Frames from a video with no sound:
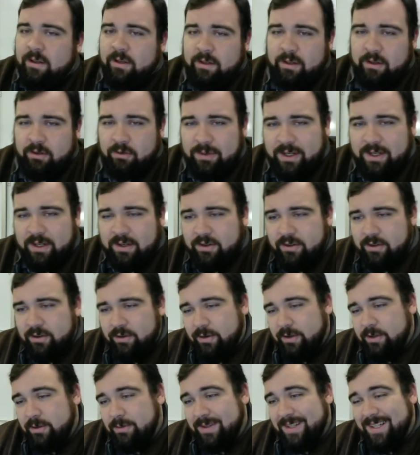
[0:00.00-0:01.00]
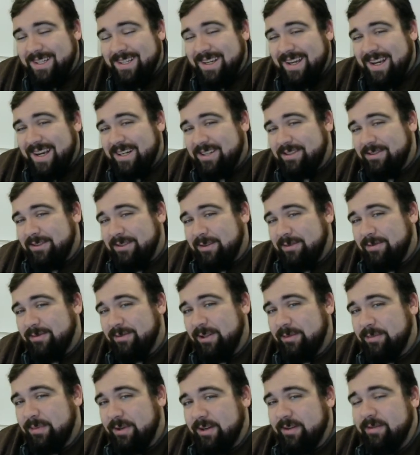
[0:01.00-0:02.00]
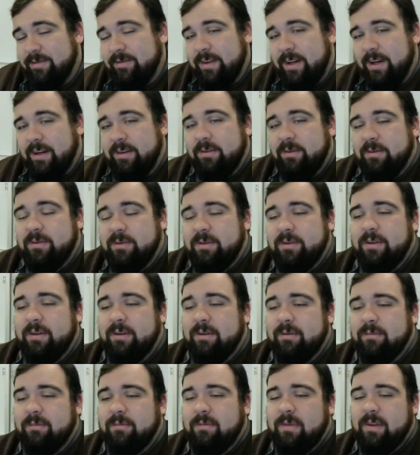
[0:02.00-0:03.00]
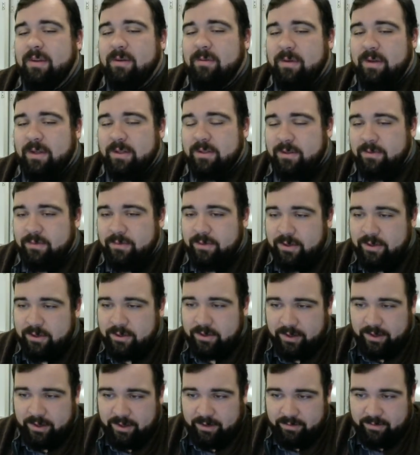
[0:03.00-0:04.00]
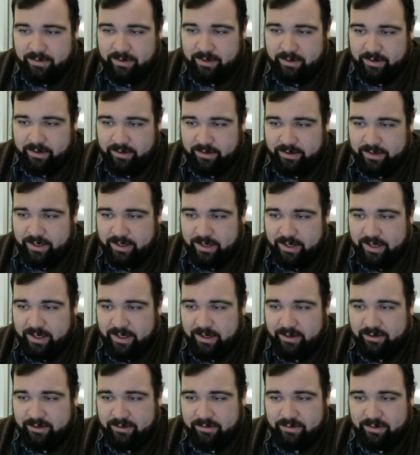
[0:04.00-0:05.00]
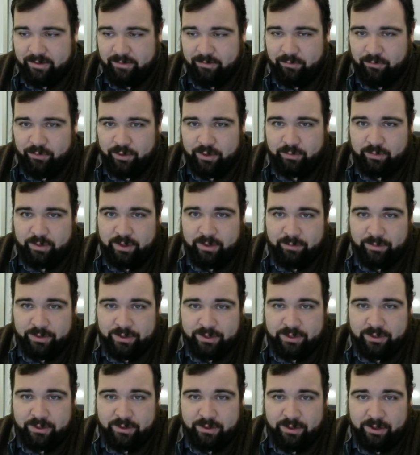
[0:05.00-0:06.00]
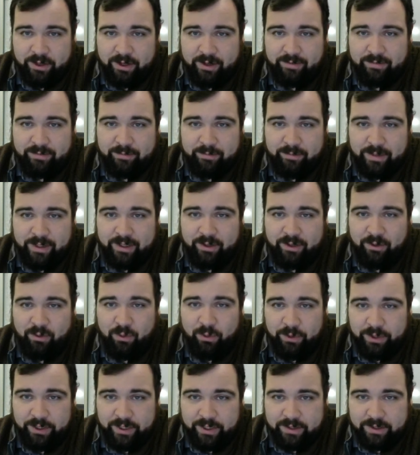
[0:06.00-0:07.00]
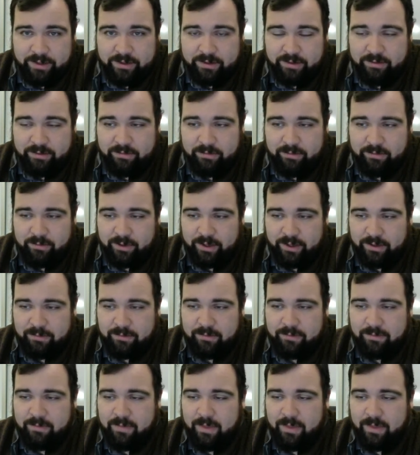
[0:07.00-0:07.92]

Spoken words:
Now what we need to do is we need to actually flip our values here. Because if we were trying to figure out the angle from which way we started off being oriented, right?